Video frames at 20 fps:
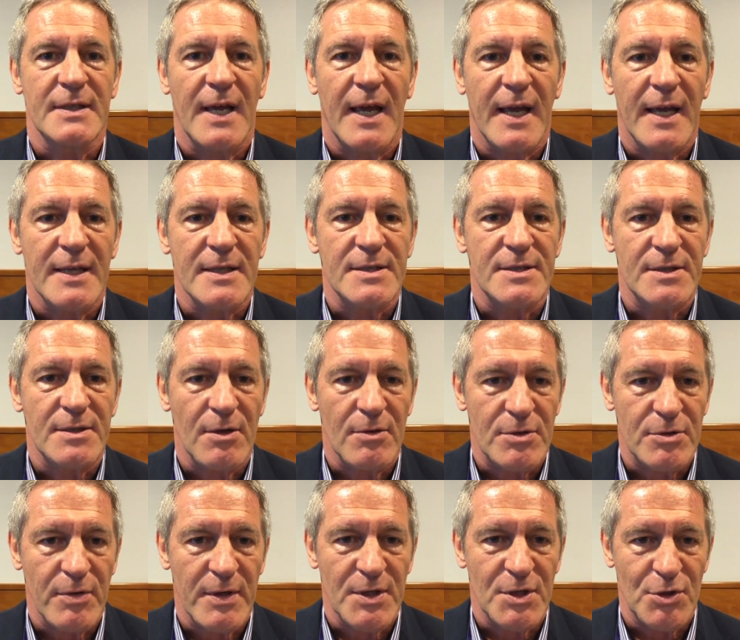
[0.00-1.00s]
and so
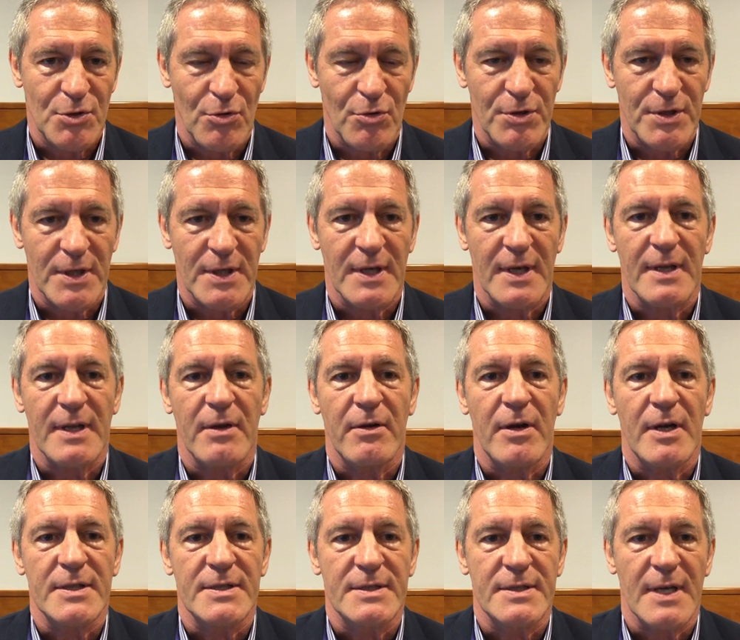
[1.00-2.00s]
to ensure that there
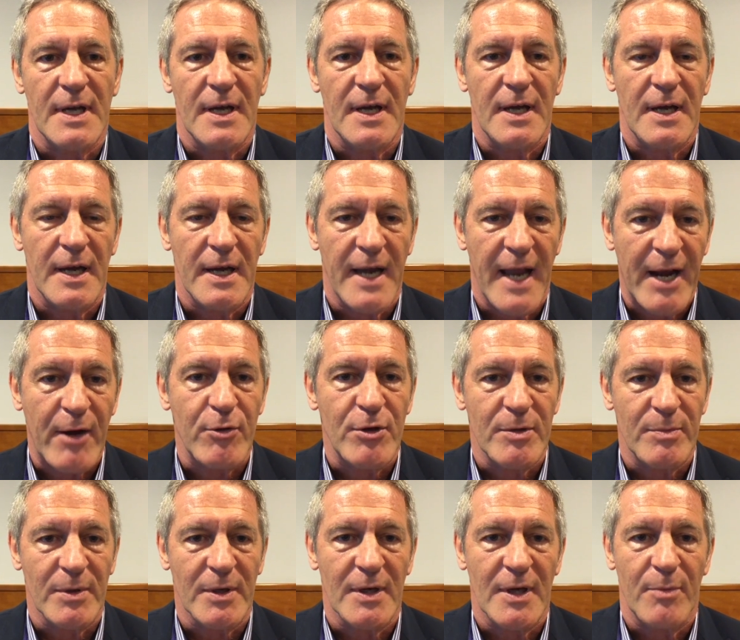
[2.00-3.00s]
is an
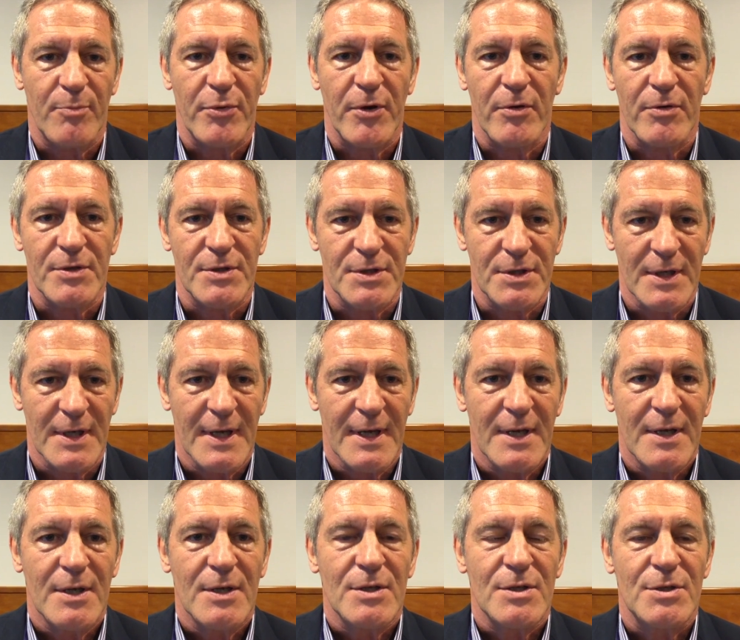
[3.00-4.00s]
equitable approach
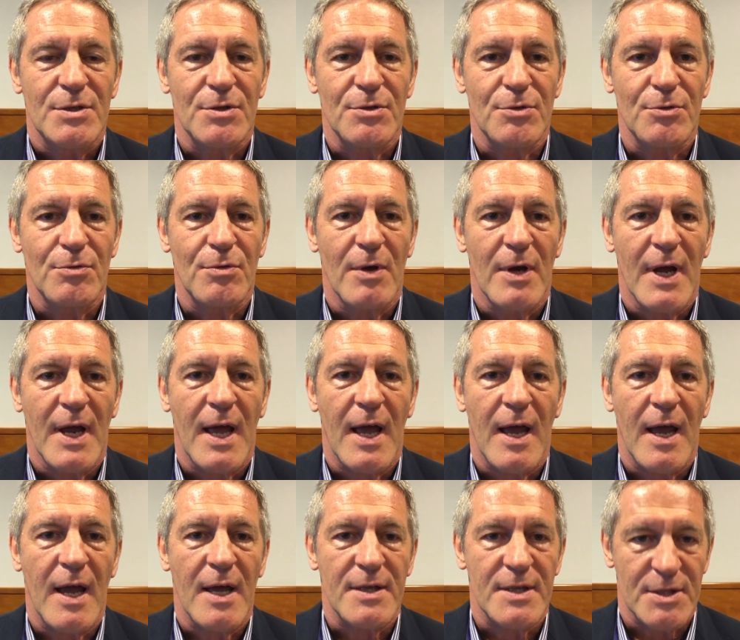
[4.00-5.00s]
to
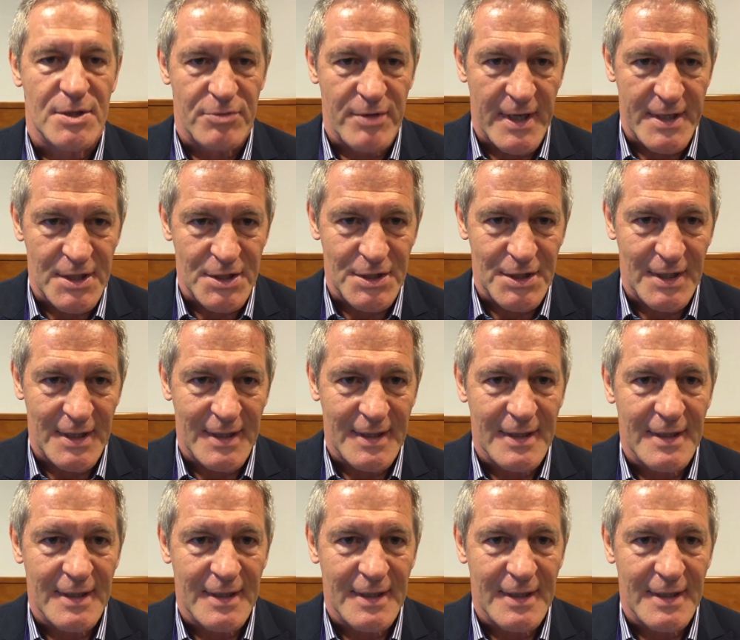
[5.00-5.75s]
the strategy.